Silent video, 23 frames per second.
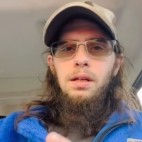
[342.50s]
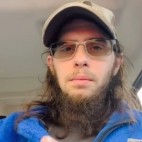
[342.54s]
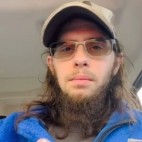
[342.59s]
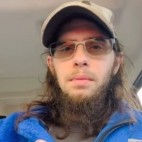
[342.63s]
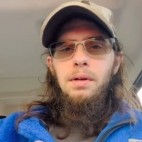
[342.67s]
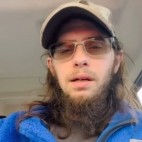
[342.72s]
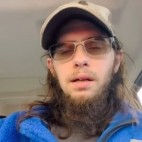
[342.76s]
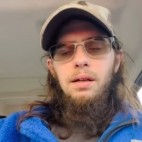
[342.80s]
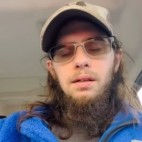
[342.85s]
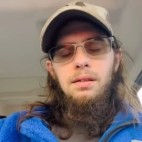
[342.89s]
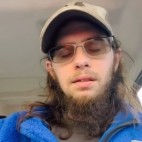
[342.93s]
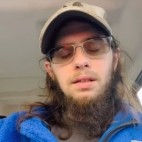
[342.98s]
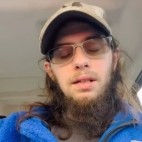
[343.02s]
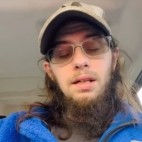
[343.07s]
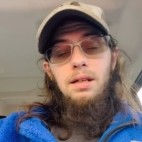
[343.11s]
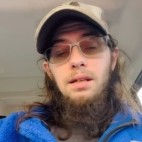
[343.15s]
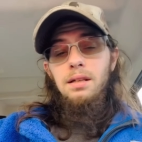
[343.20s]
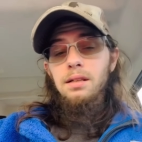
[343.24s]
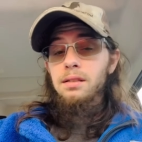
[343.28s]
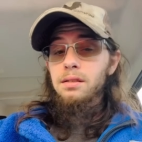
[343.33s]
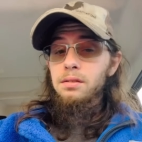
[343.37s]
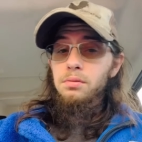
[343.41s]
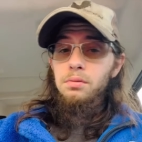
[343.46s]
man, it
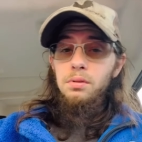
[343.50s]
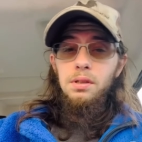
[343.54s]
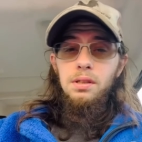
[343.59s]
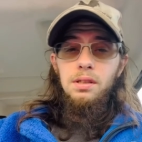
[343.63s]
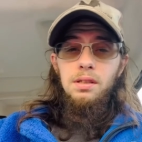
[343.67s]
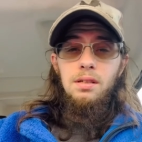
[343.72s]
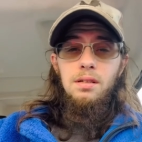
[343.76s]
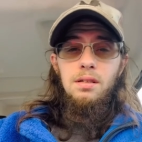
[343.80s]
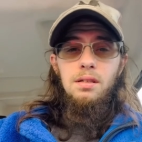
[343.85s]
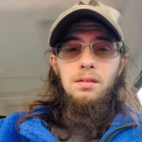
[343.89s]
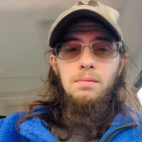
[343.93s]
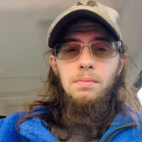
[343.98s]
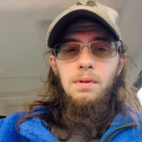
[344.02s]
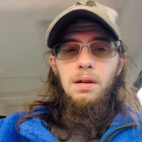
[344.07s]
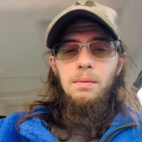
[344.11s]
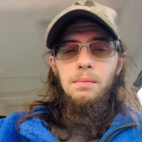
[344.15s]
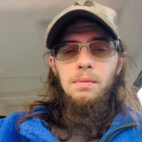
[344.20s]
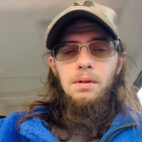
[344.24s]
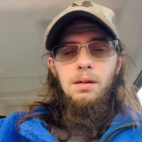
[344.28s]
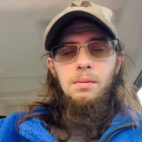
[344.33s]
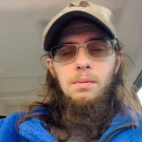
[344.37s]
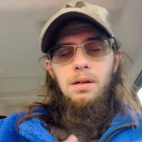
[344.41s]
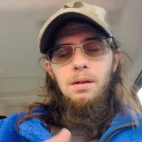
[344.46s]
is what it is, man.
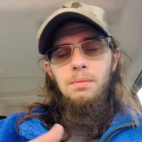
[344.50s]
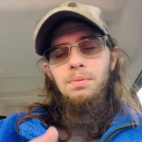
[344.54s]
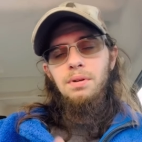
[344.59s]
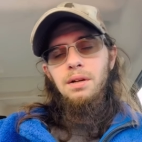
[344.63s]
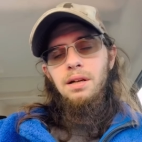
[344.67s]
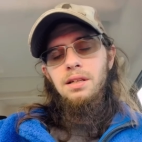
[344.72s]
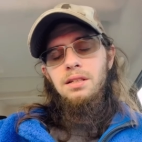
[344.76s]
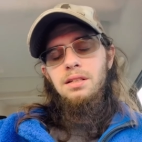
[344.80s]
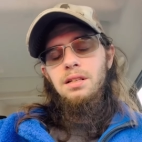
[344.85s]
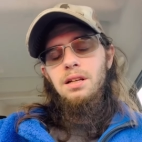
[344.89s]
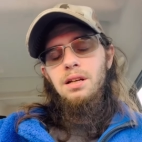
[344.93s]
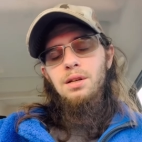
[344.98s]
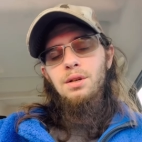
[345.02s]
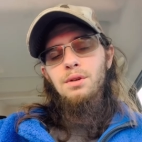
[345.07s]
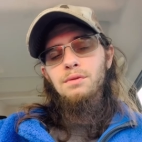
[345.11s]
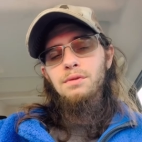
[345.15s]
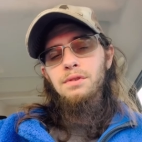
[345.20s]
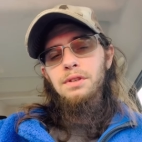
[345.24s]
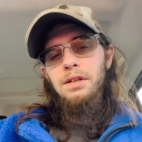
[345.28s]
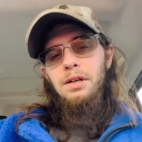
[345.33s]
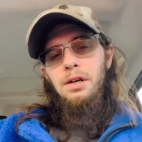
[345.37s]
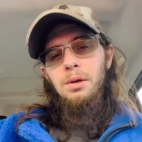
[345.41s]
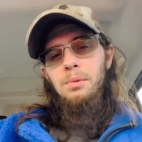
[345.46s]
But I'm about to play this clip
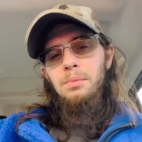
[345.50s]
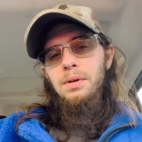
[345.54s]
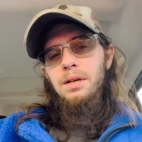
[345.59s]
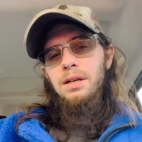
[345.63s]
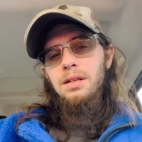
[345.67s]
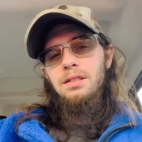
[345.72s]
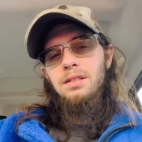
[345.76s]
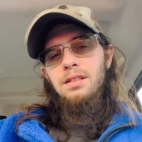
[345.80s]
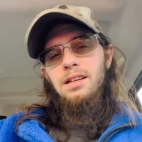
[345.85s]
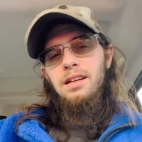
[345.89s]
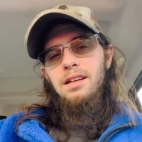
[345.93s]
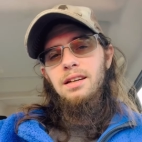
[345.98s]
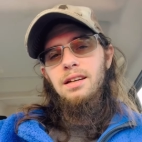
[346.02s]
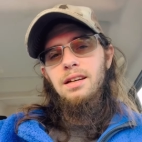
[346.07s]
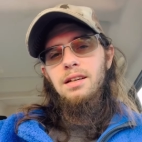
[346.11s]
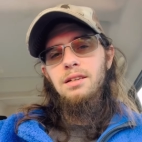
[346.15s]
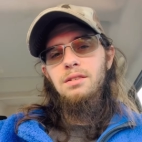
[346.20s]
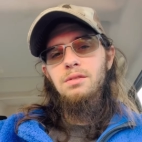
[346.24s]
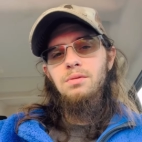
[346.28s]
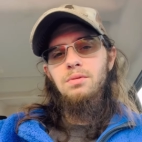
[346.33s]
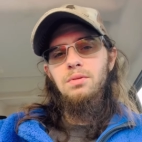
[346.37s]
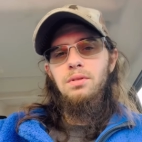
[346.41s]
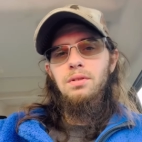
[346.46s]
for y'all, man, to the
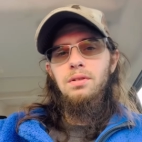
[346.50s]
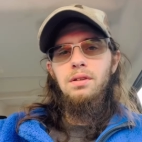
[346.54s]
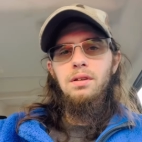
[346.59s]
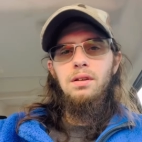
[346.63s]
next one.